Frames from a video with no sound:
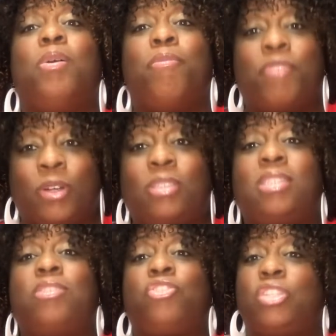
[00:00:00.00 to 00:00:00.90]

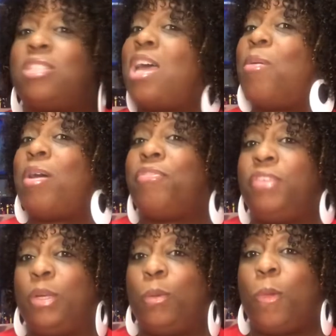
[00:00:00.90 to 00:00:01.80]
versus just how I
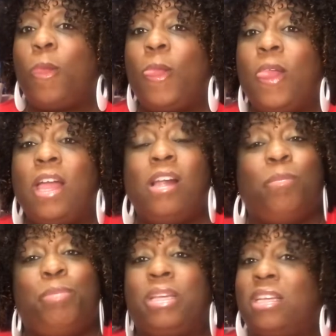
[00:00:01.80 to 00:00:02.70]
feel?
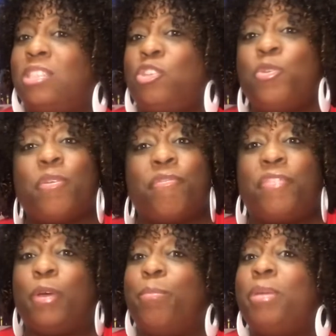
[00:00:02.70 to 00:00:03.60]
Because you can
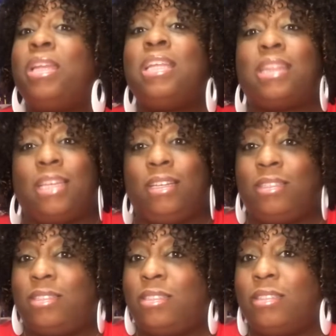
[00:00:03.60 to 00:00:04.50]
feel many
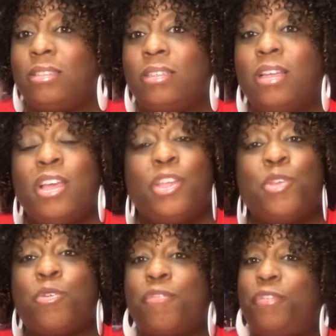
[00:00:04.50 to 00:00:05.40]
things.
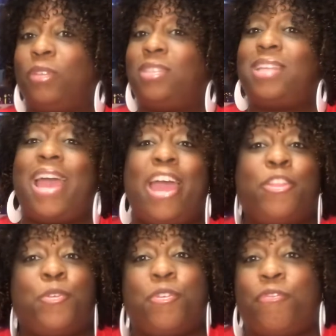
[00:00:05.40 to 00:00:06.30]
You can feel
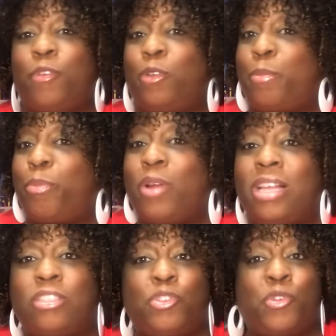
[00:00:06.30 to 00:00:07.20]
sad, you can feel
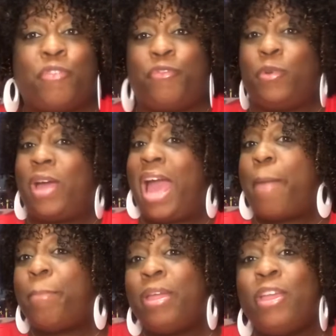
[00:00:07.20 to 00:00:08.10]
depressed, you can feel
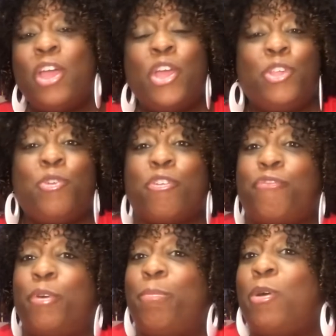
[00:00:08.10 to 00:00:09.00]
happy, you can
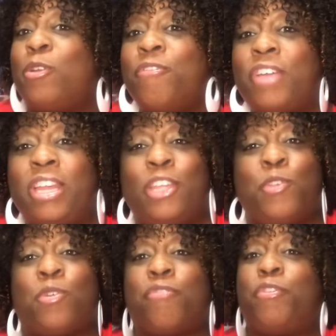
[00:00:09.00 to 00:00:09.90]
feel motivated,
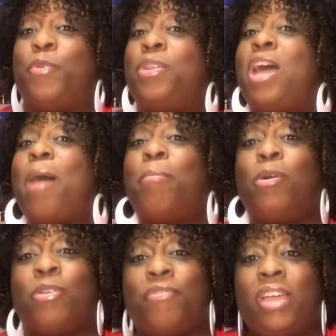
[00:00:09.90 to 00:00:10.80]
you can feel not
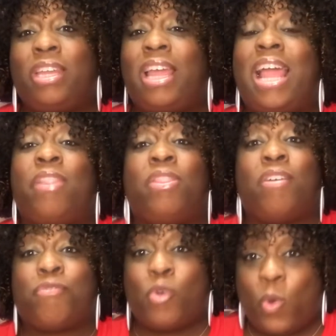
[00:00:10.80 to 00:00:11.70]
motivated. And
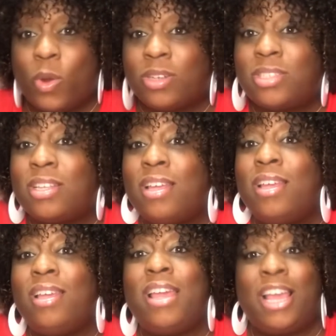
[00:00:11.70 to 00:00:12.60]
of course,
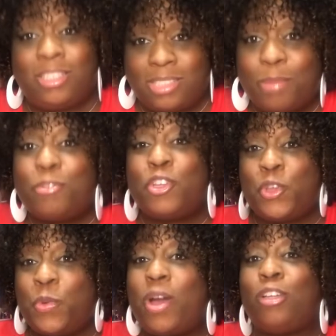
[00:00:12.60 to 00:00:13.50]
it's up to
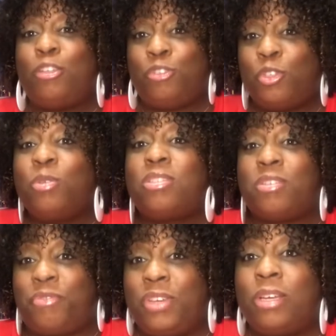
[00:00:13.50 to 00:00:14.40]
you how you choose to
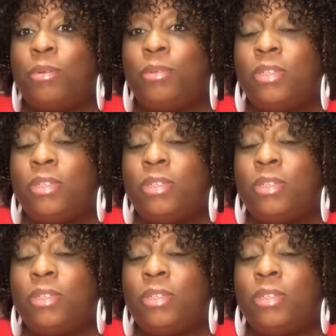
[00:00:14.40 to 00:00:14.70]
feel.